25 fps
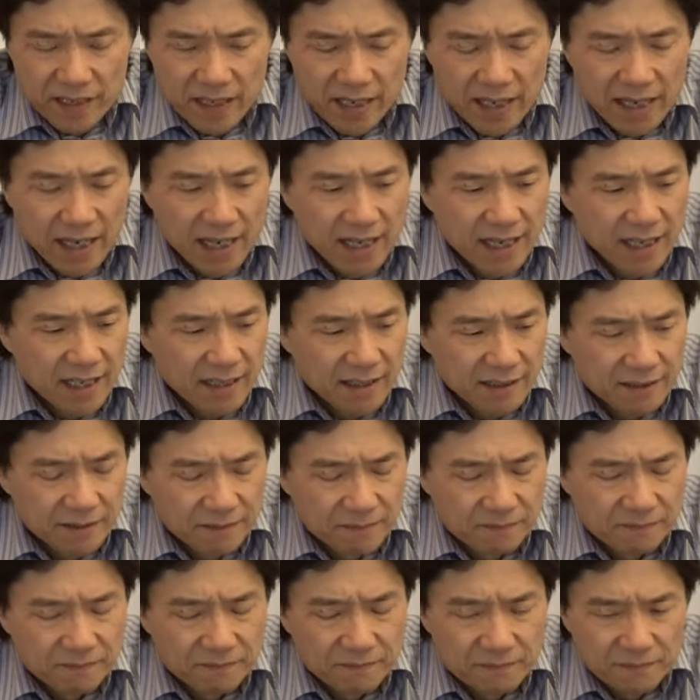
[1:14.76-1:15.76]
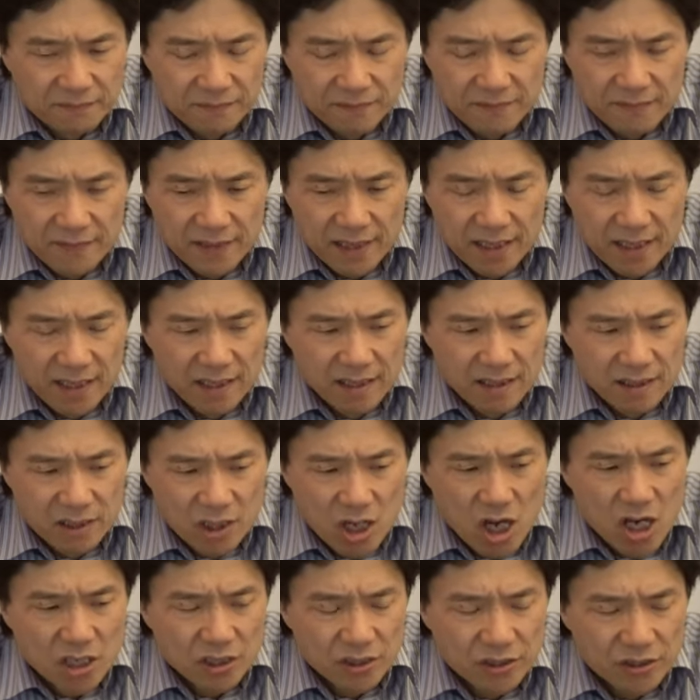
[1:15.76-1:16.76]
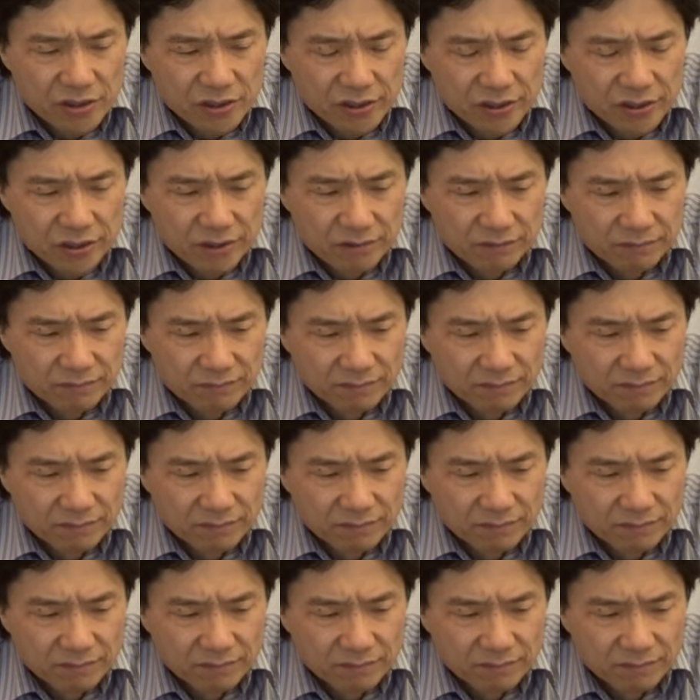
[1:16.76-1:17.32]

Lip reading: Yeah. Talk to you.